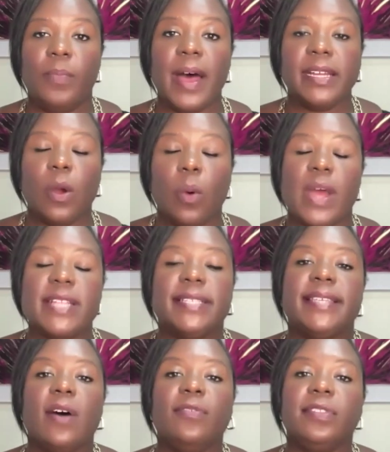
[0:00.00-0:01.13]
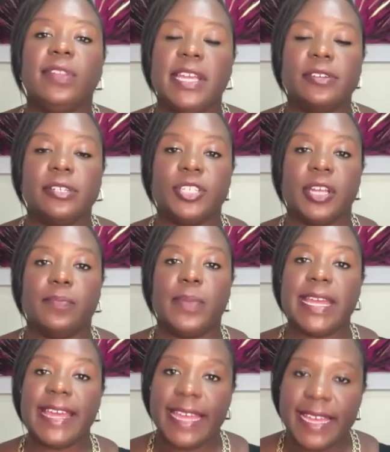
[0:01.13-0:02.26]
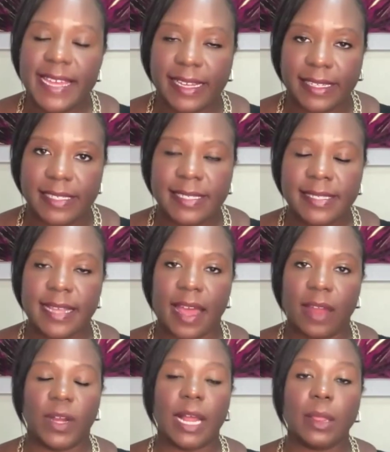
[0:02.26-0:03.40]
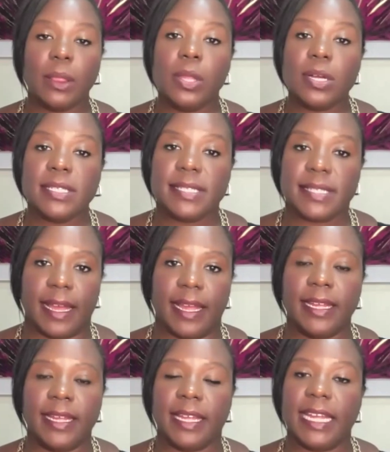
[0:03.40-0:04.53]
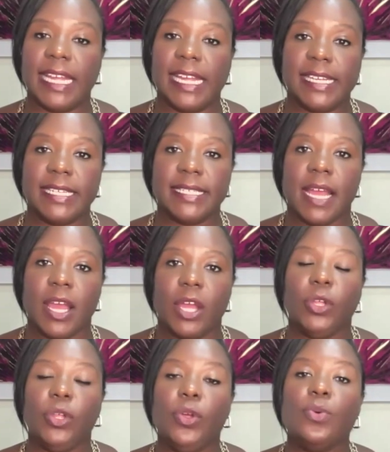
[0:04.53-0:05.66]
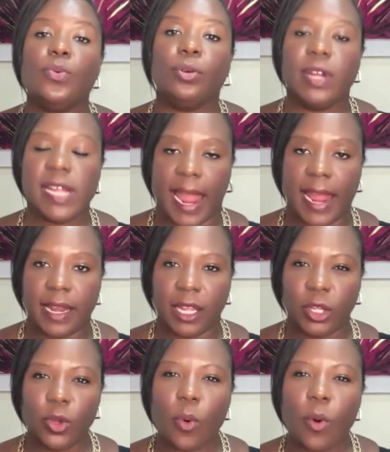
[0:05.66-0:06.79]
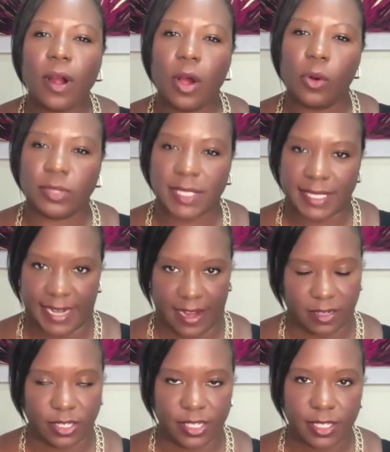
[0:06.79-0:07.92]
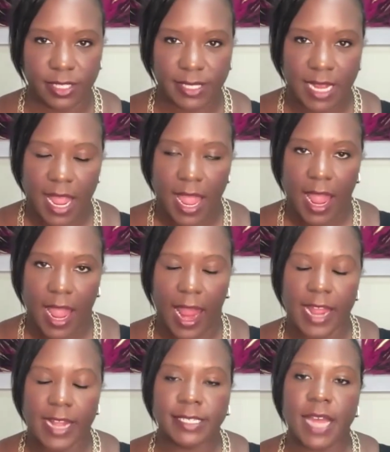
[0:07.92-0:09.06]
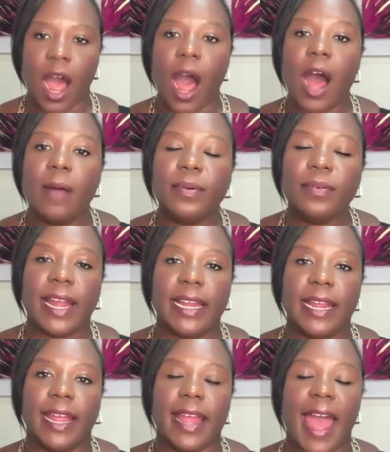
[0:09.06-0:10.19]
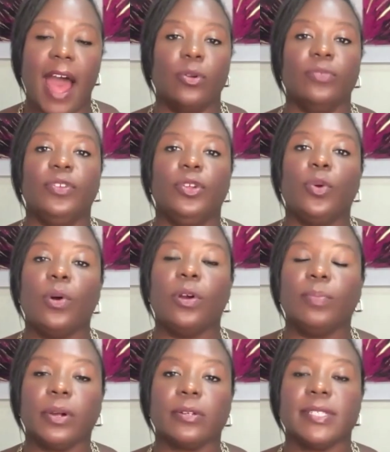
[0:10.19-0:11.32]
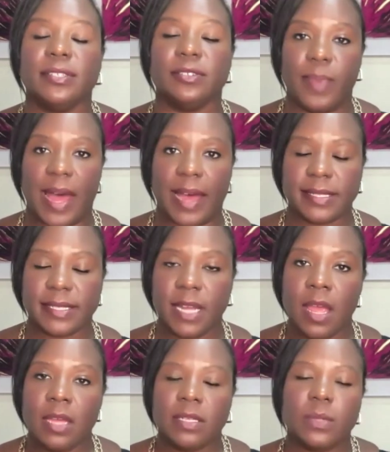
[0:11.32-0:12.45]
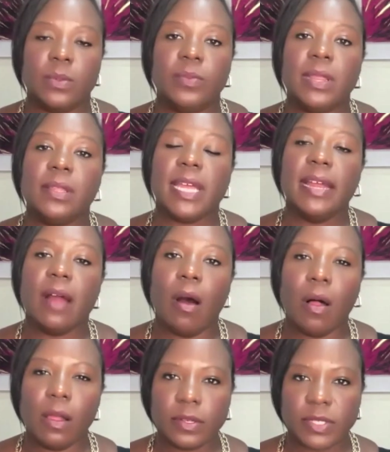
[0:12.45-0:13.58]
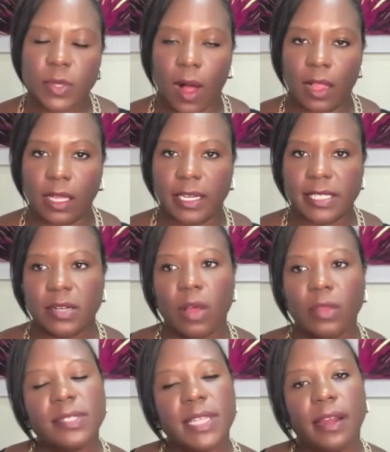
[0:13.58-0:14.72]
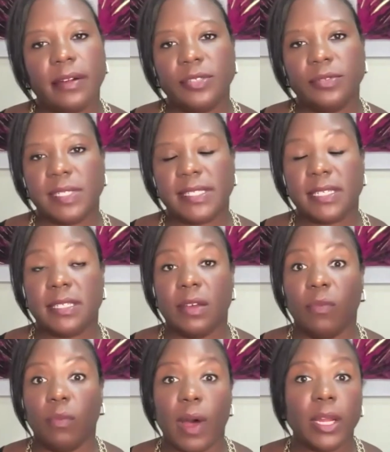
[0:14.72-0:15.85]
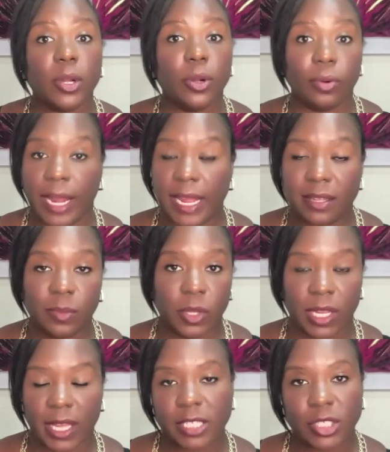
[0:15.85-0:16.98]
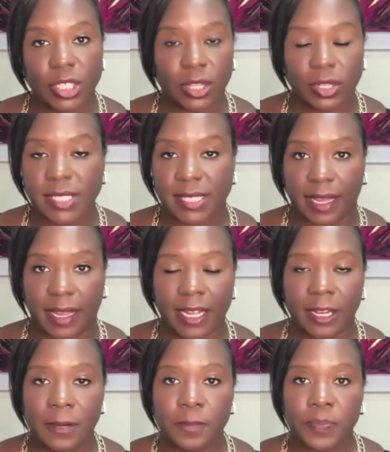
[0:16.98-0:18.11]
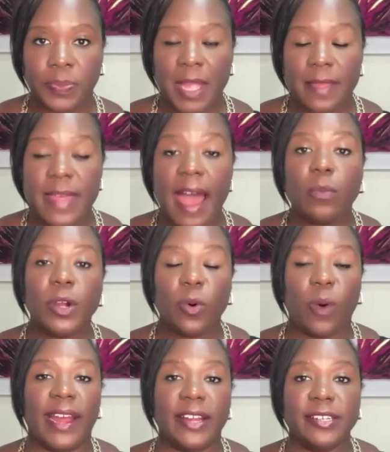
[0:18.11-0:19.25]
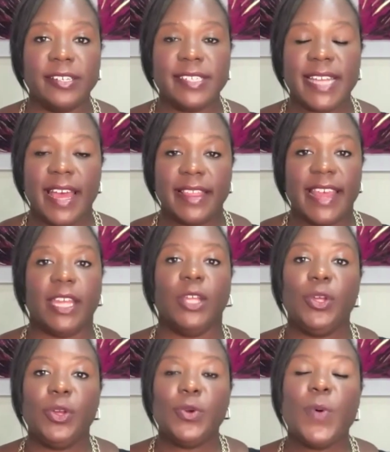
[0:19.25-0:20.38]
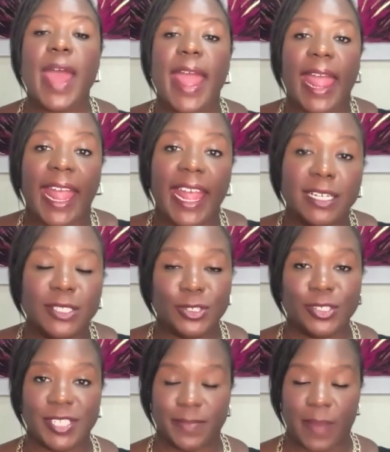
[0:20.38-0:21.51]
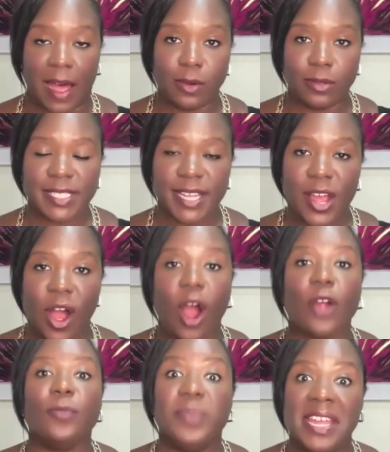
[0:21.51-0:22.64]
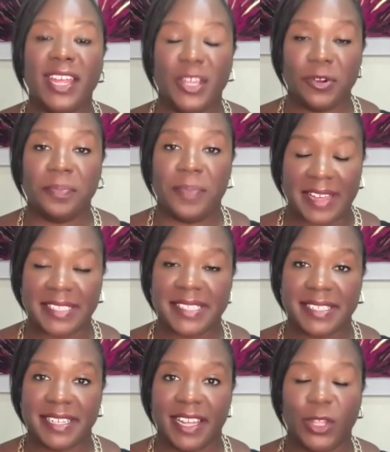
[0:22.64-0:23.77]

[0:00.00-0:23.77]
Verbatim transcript: But what self leadership is and what it looks like is you creating your own standards and operating out of your personal best. So, when we look at all of those qualities and all those characteristics of what great communication looks like, that requires that you and your spouse are being your best.